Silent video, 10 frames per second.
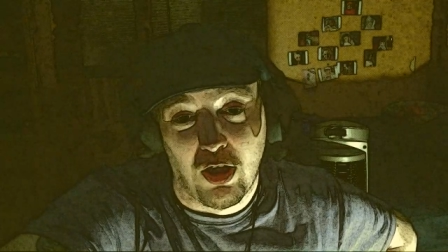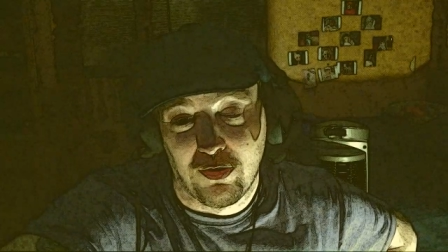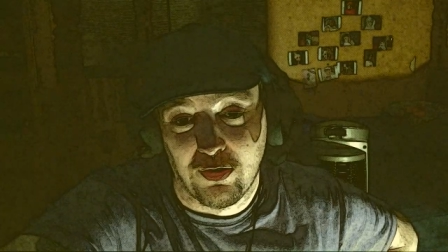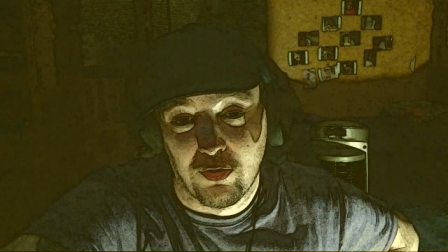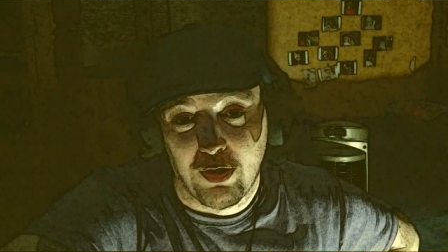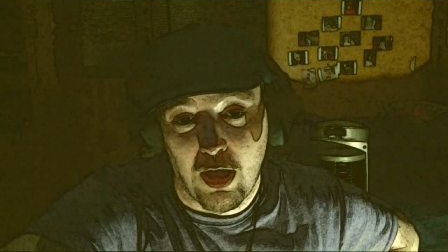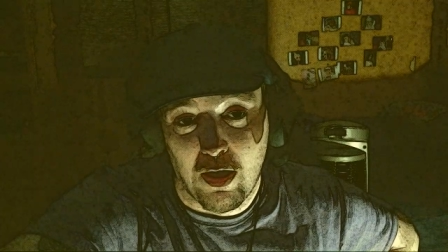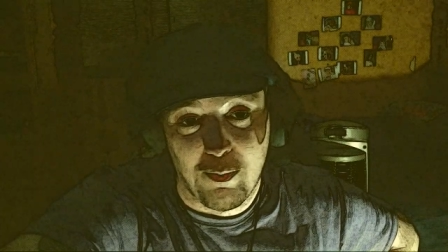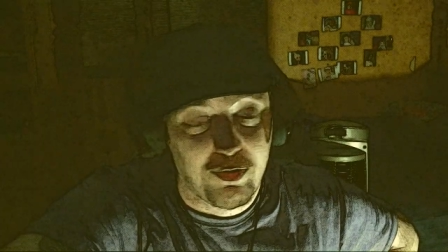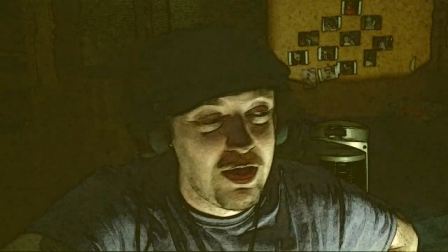dozens of
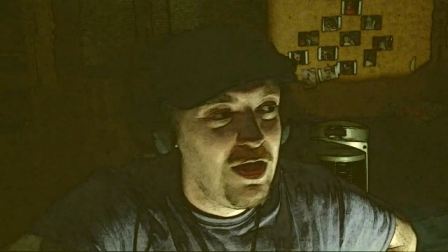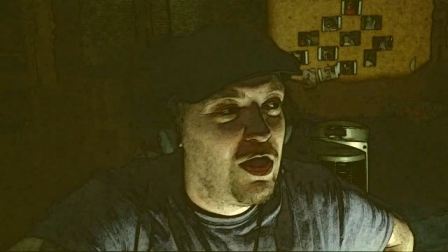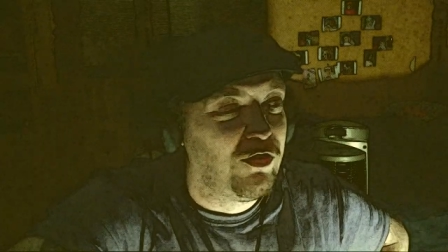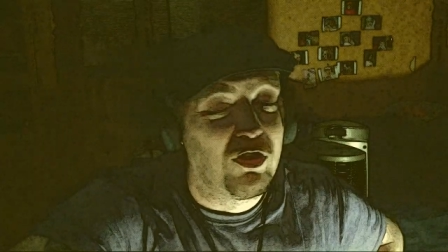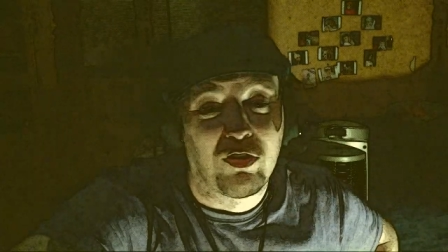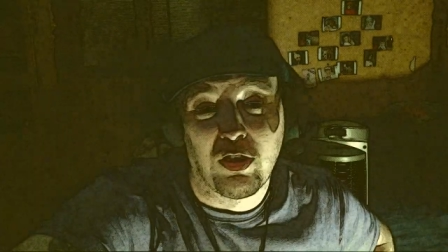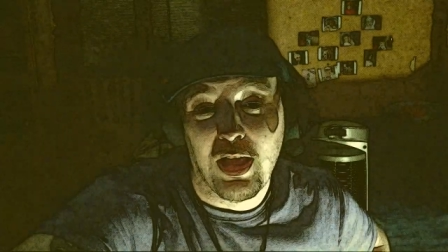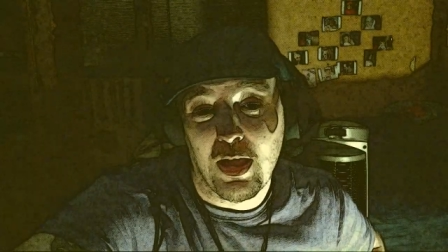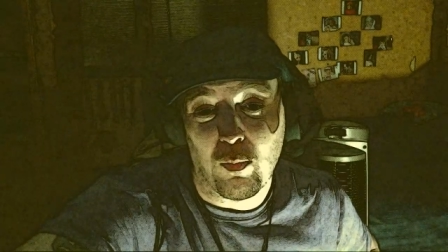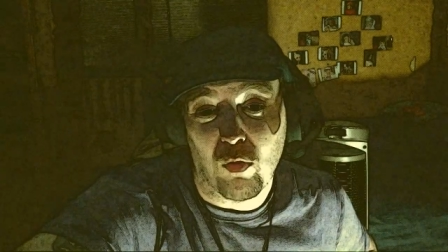times just to
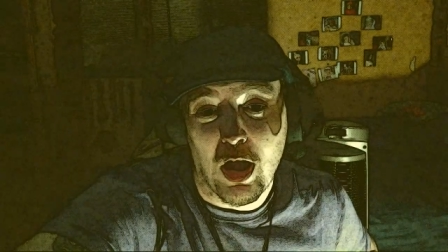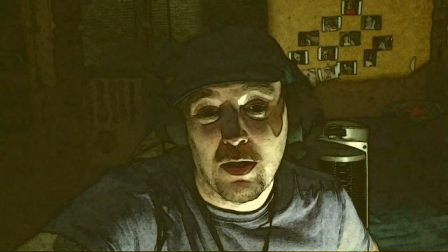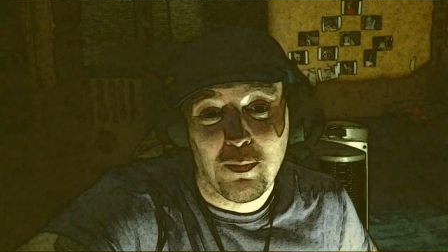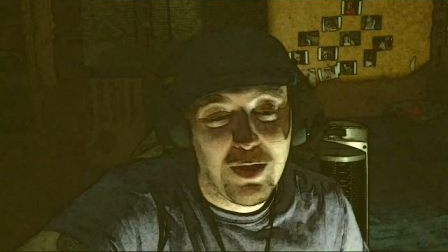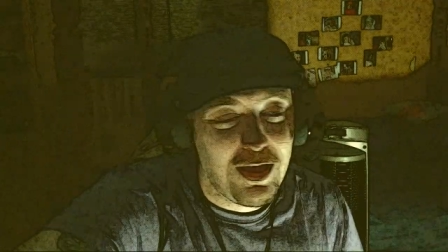get them right.